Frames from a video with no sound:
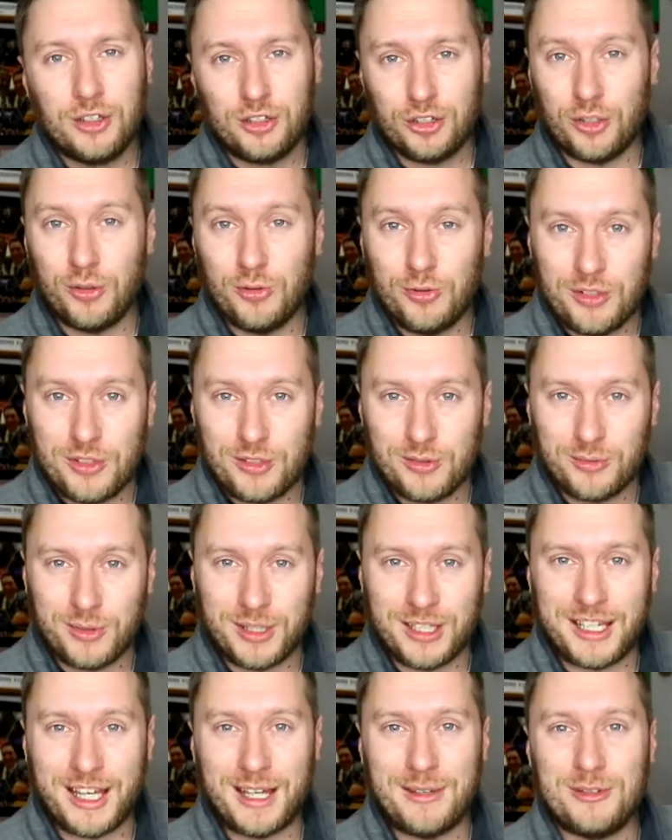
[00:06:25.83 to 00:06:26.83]
shoot,
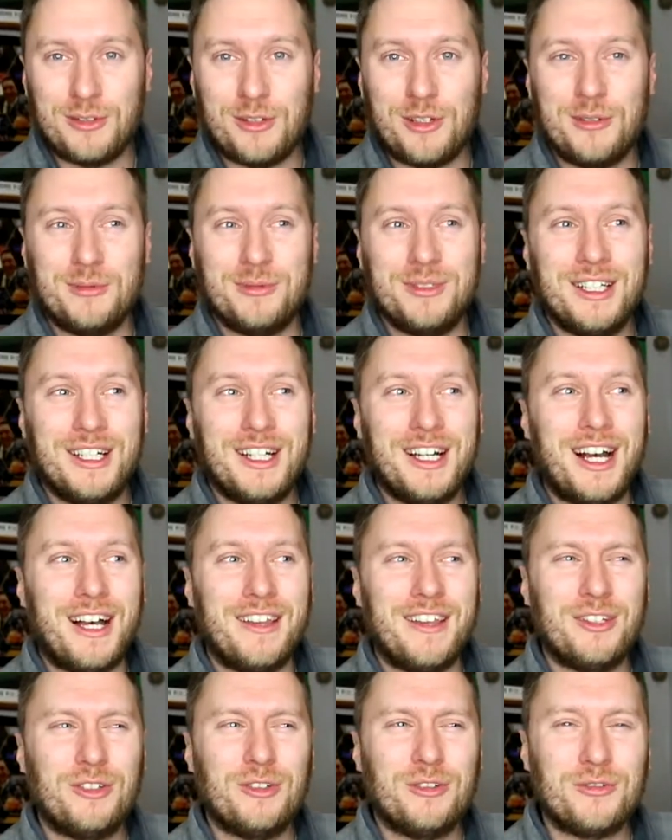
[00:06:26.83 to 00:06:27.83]
when it came to him.
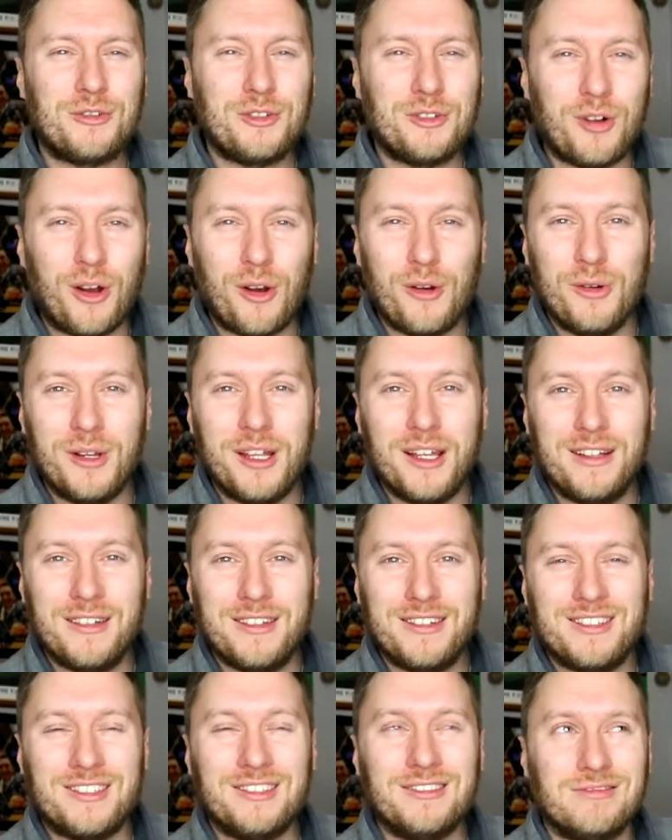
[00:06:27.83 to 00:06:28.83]
And then sort of
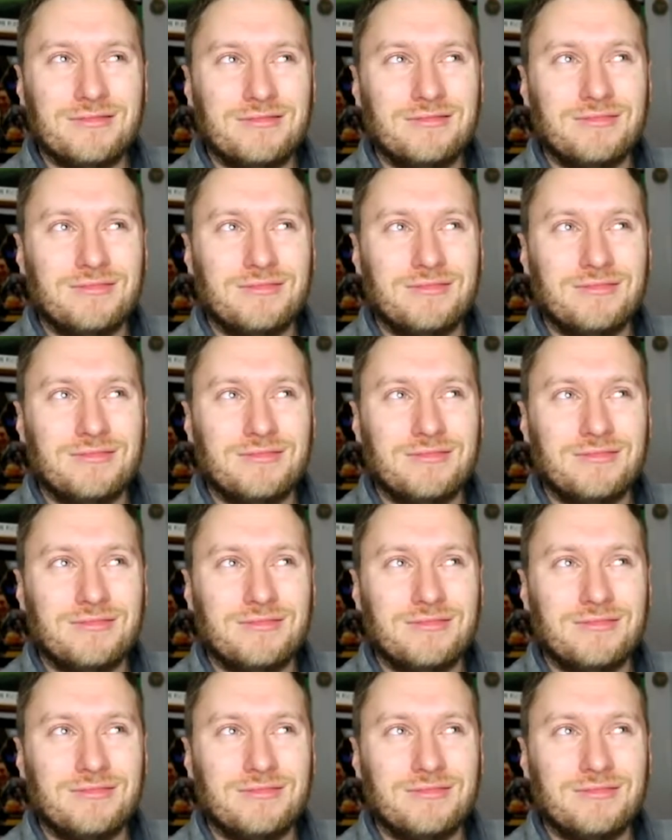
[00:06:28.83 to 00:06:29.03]
groaning,